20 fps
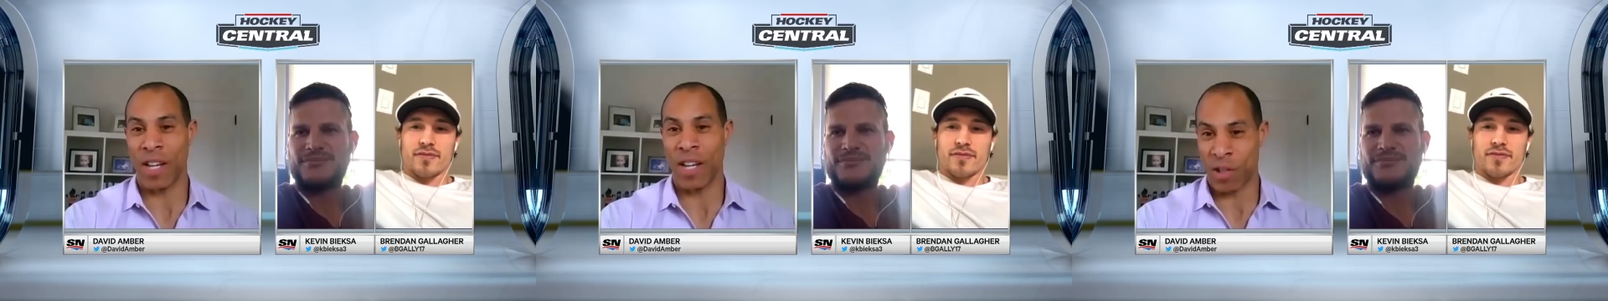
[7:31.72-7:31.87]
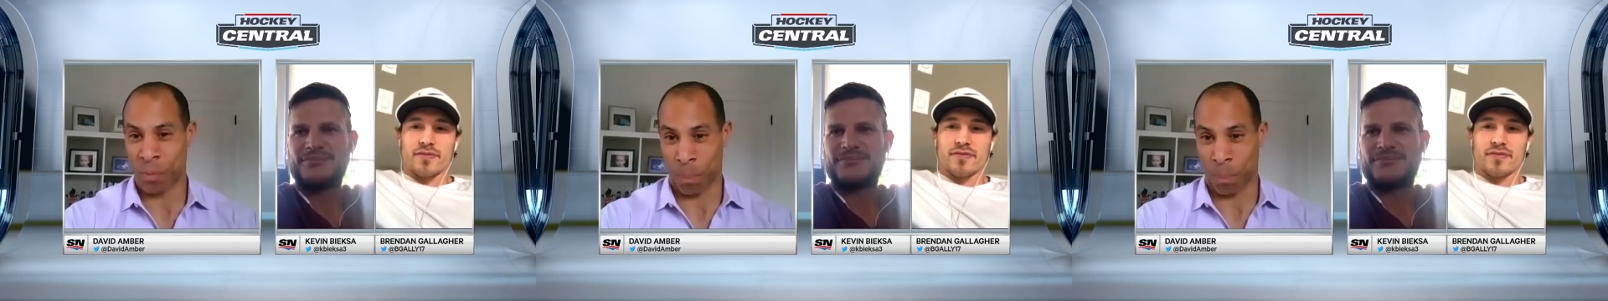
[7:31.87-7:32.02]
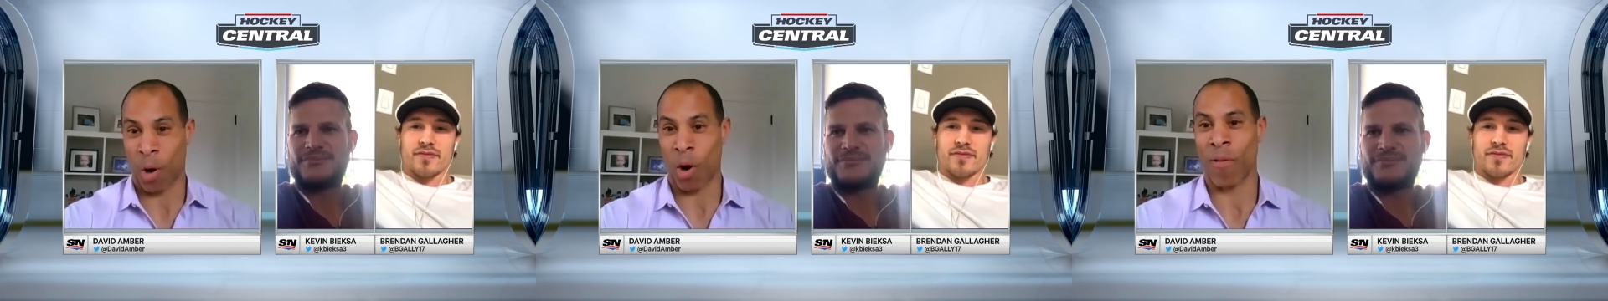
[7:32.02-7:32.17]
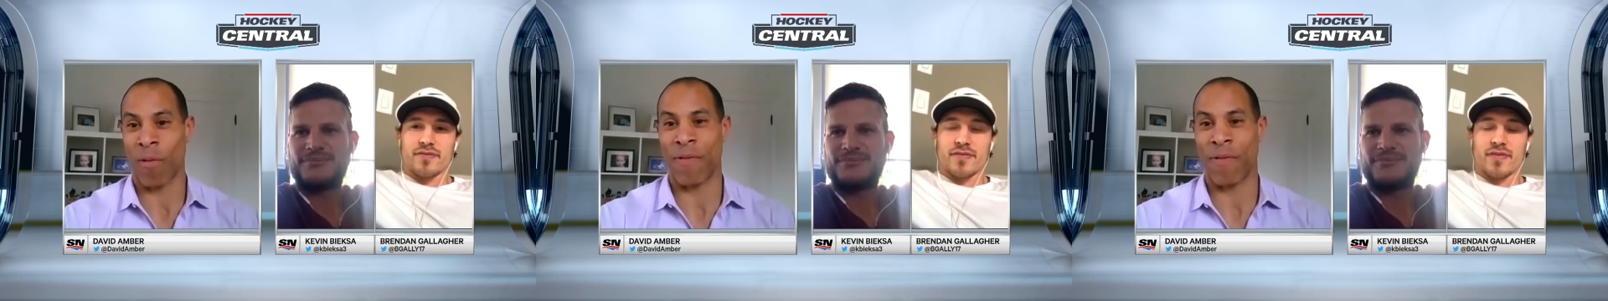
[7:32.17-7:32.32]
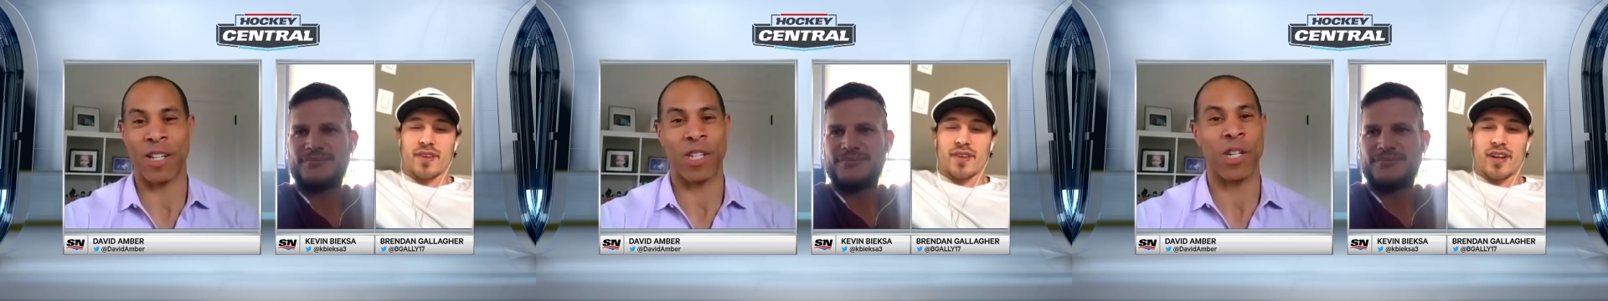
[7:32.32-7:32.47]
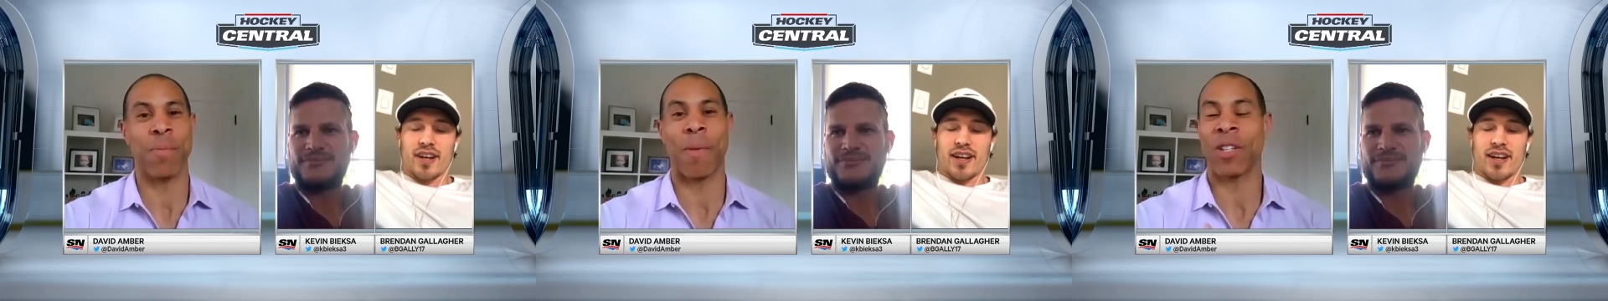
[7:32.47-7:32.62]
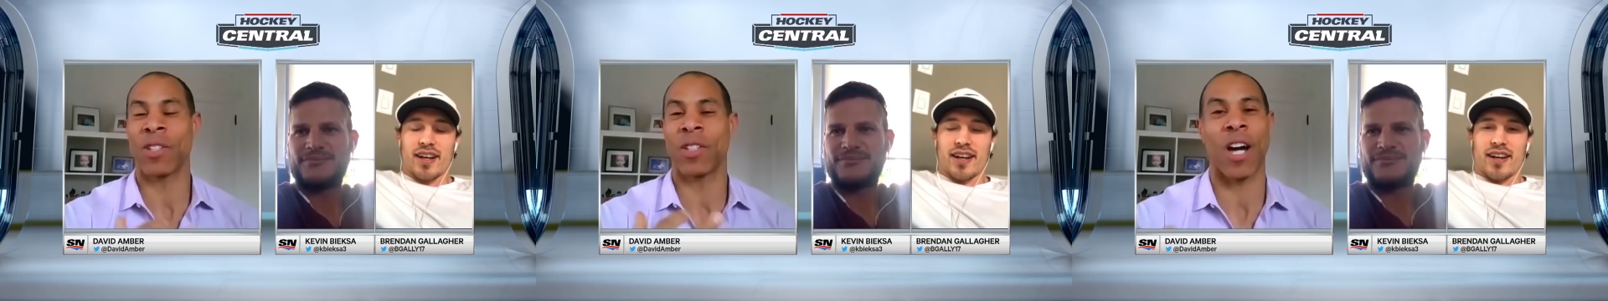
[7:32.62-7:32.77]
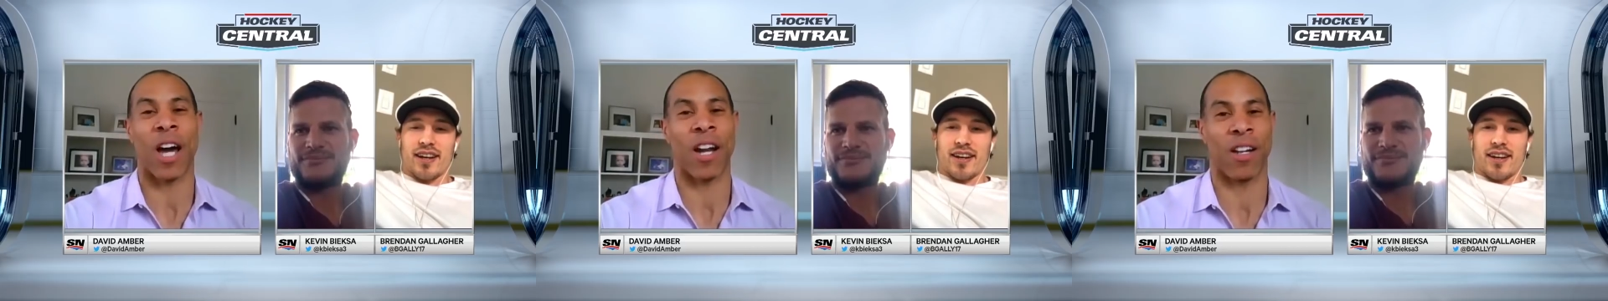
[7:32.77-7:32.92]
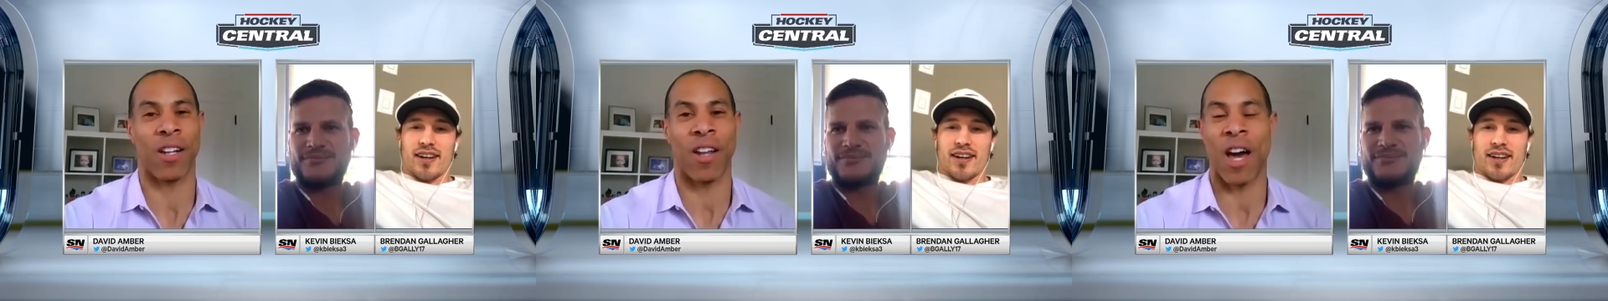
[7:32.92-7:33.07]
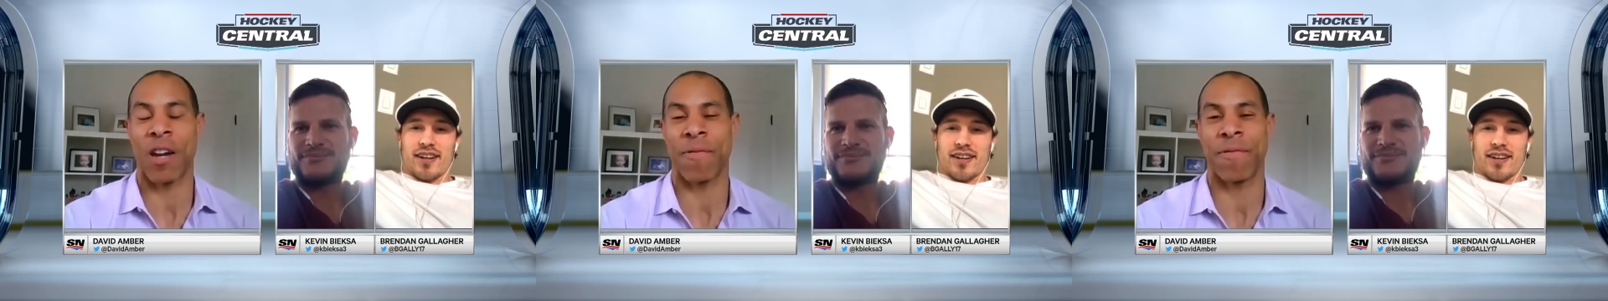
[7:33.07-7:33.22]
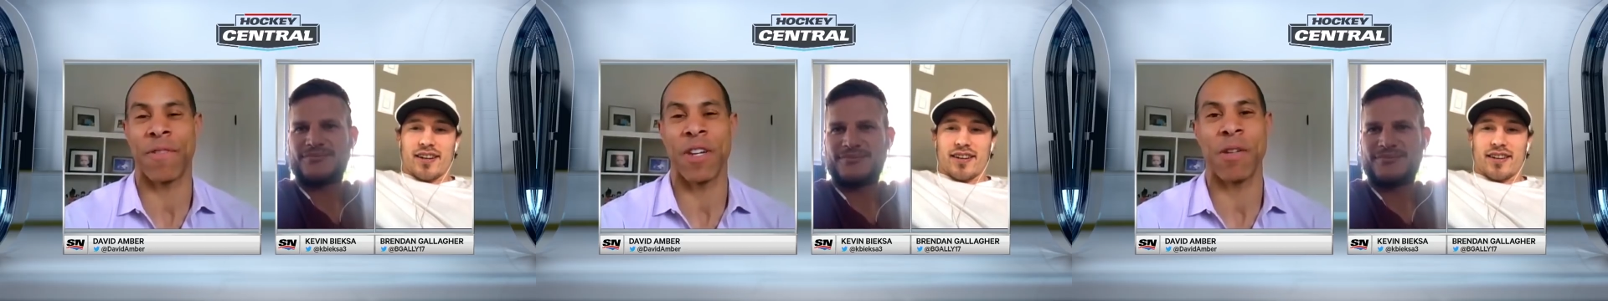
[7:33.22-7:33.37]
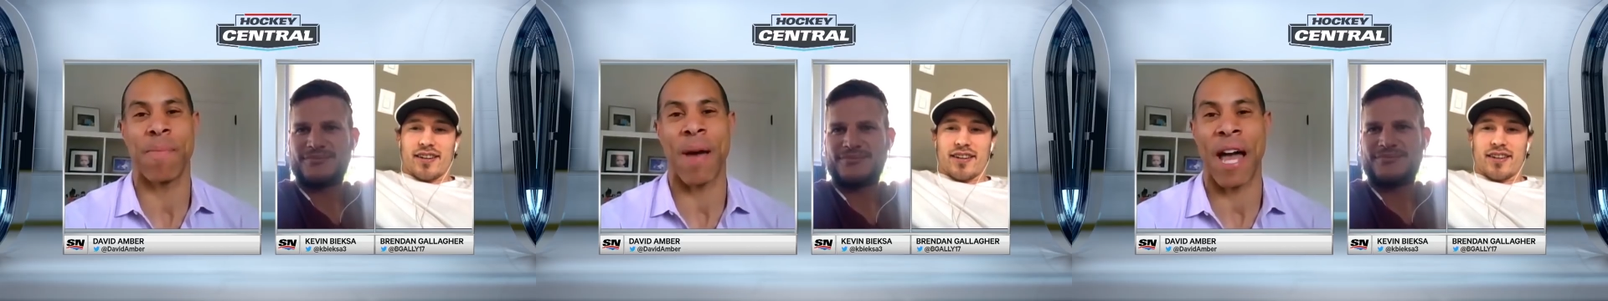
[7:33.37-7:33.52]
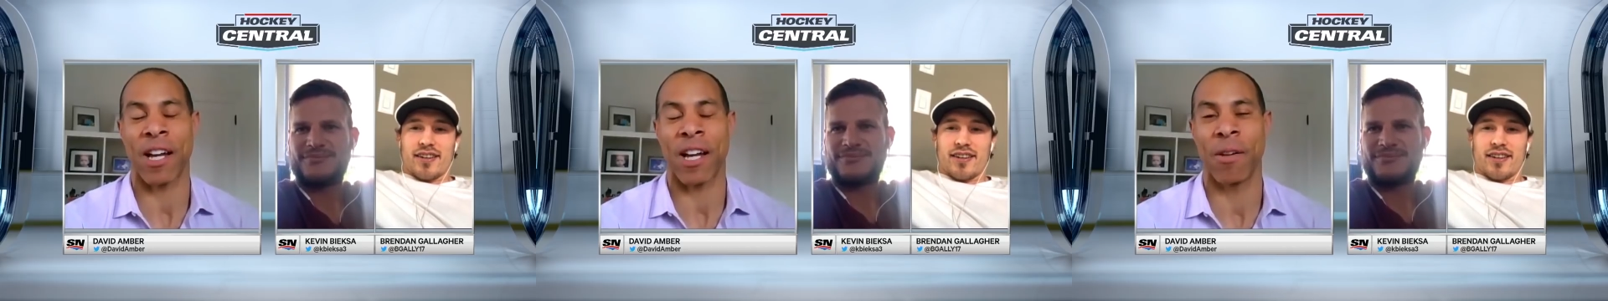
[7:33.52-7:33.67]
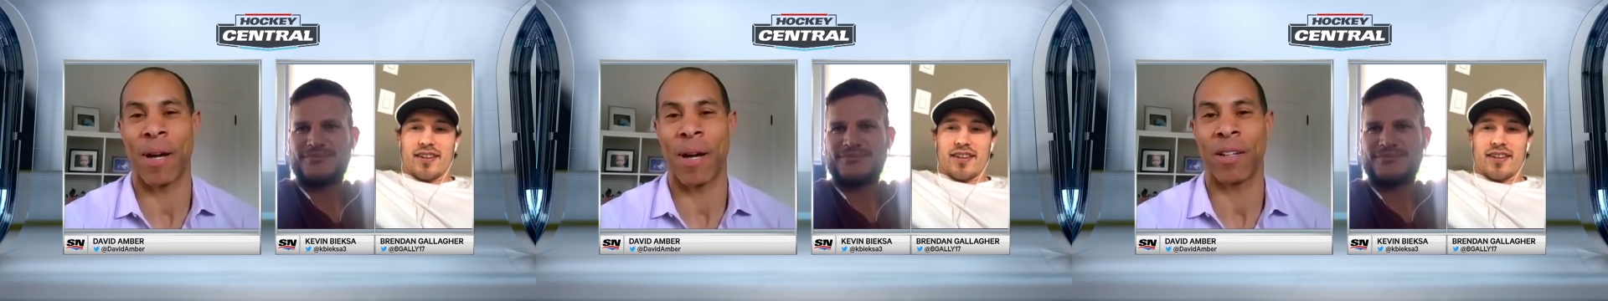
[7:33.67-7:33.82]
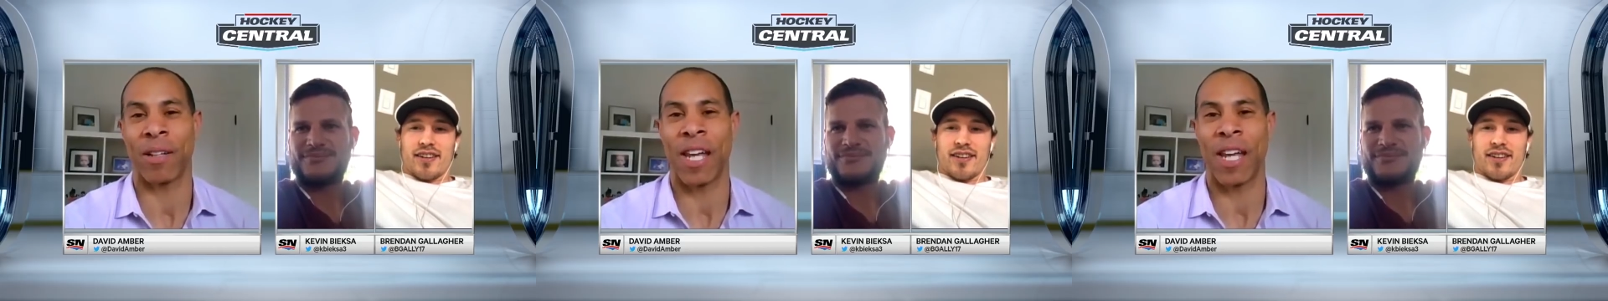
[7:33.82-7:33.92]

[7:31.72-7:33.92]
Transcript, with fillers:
Speaker 1: is perfect. You must have got a lot of feedback about